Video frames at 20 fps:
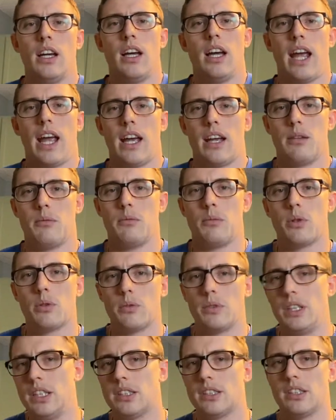And more
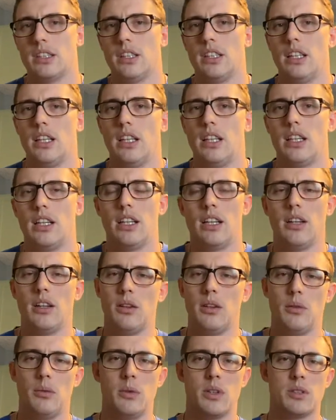recently,
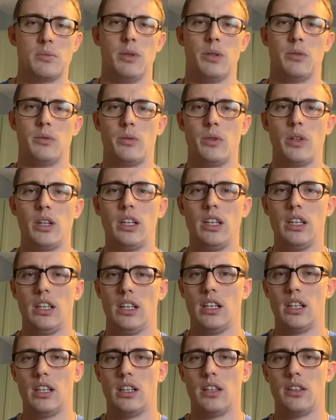what's been
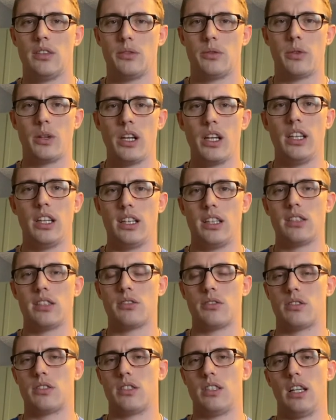really really
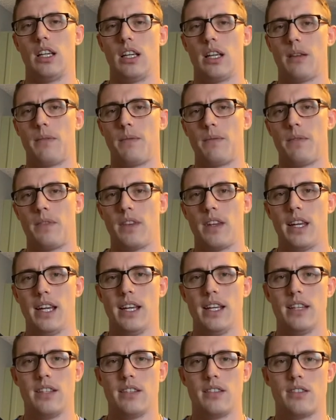interesting
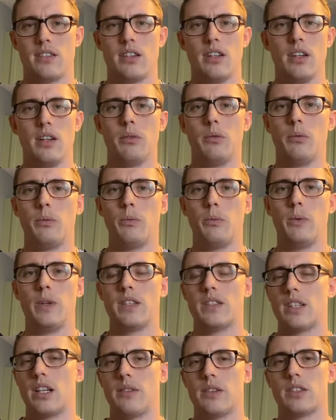is
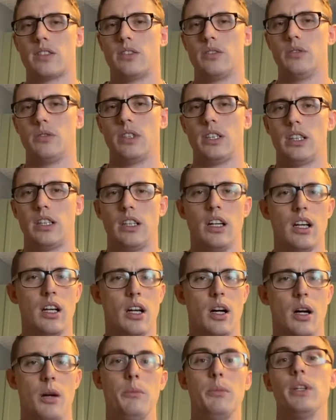instead of us doing
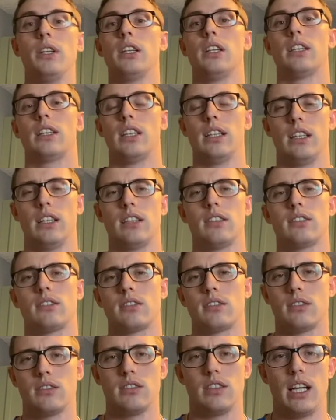a million
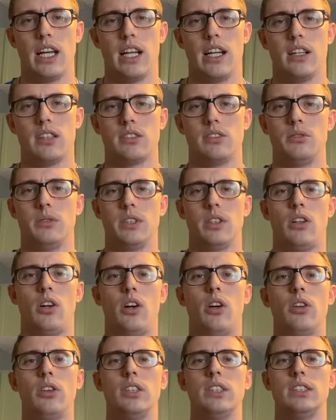things and us doing
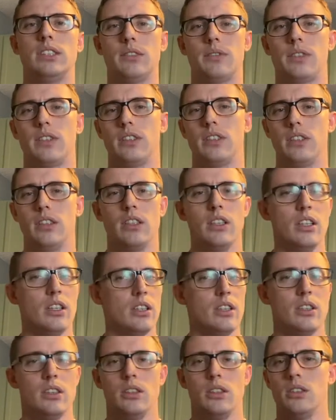all these different
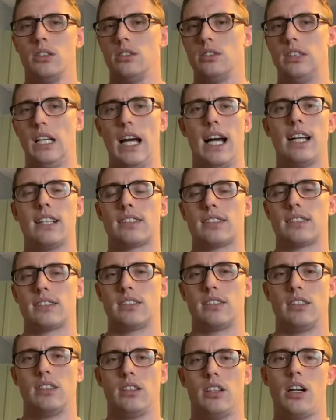
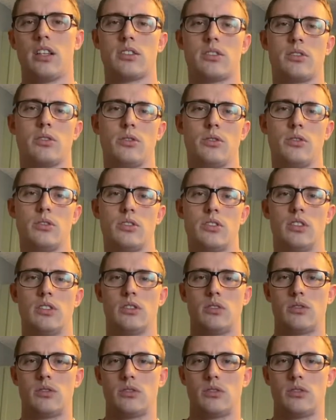tasks and hustles and